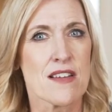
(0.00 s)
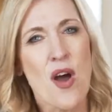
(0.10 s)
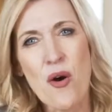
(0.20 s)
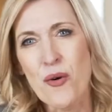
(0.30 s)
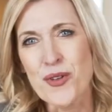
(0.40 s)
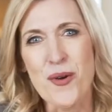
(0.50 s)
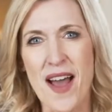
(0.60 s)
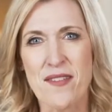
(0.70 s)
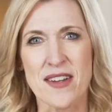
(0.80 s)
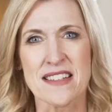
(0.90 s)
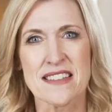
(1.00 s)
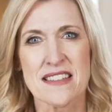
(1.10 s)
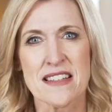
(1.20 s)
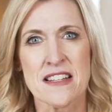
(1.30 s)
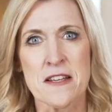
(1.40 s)
No, you haven't.
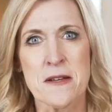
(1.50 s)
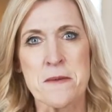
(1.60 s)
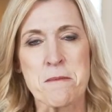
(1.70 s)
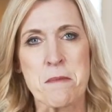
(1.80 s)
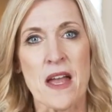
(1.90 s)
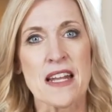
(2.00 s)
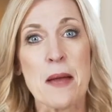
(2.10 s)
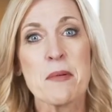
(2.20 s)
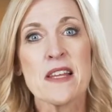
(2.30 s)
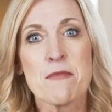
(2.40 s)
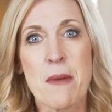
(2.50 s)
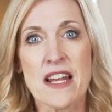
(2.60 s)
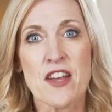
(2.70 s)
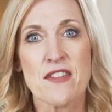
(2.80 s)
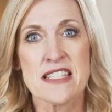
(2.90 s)
And I believe
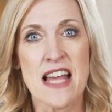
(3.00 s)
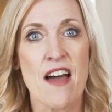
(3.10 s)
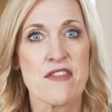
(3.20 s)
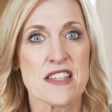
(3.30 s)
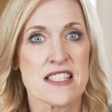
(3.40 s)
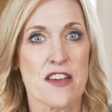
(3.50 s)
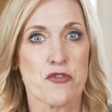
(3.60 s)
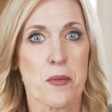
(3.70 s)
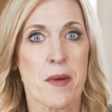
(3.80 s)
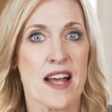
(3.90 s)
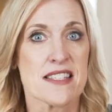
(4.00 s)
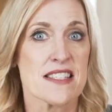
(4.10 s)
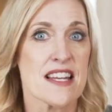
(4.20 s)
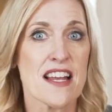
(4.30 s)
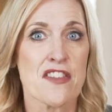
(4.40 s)
many of us have this gift from God
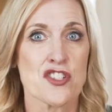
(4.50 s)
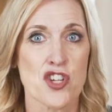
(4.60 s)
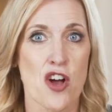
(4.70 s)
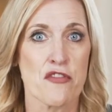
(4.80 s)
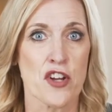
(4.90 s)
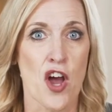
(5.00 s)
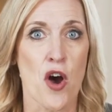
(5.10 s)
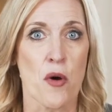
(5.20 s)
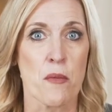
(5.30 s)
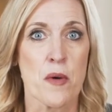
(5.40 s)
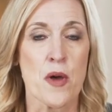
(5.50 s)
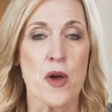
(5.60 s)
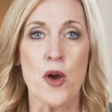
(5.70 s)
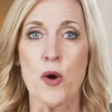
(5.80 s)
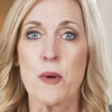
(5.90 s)
sitting on the shelf at home.
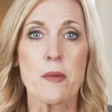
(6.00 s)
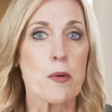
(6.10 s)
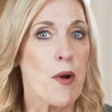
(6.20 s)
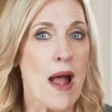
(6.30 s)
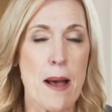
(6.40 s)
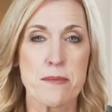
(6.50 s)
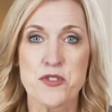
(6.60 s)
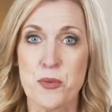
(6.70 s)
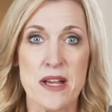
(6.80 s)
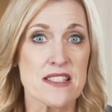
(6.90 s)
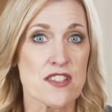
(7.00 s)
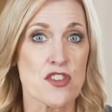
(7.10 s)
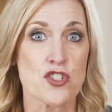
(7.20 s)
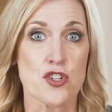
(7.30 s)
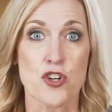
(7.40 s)
We were perhaps raised in
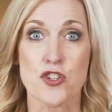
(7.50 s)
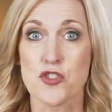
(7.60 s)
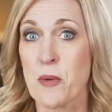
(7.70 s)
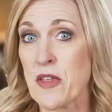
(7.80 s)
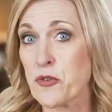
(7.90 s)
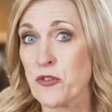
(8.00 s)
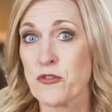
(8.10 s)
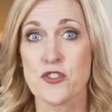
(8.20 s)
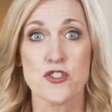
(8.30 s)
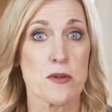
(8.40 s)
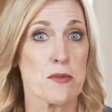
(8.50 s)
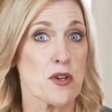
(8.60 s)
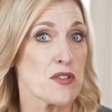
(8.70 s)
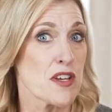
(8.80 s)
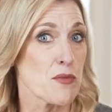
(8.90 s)
the church, went through First
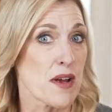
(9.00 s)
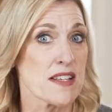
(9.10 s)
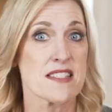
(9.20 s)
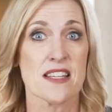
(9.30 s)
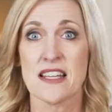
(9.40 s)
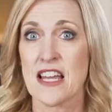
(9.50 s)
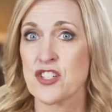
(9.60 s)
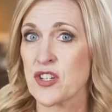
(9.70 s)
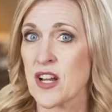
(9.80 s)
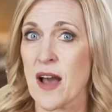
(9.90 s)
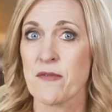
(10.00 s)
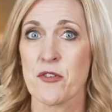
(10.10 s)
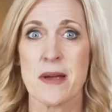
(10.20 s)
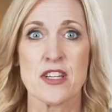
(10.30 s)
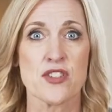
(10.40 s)
Communion, Reconciliation,
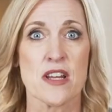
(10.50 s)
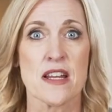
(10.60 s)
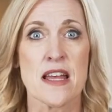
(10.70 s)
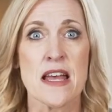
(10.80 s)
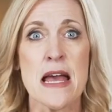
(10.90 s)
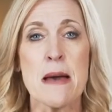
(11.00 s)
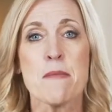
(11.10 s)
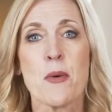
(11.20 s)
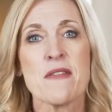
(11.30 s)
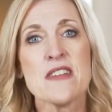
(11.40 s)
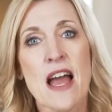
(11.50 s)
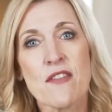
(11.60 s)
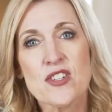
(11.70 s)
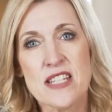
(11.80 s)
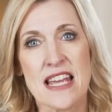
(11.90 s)
Confirmation, but we've
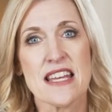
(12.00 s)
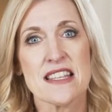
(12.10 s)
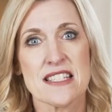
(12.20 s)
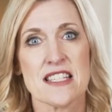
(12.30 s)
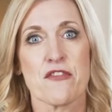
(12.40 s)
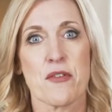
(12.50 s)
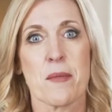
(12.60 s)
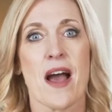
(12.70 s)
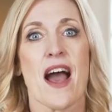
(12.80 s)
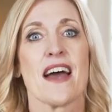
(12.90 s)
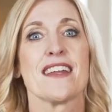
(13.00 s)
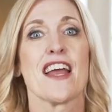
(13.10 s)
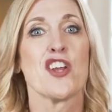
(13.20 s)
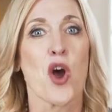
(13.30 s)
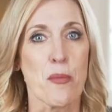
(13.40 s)
never taken this gift from God
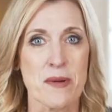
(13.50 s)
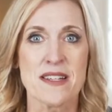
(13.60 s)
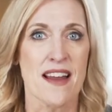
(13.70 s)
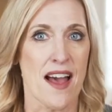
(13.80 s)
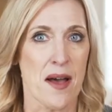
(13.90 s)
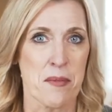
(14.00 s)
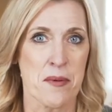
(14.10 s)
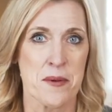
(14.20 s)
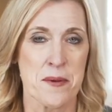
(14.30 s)
and opened it up.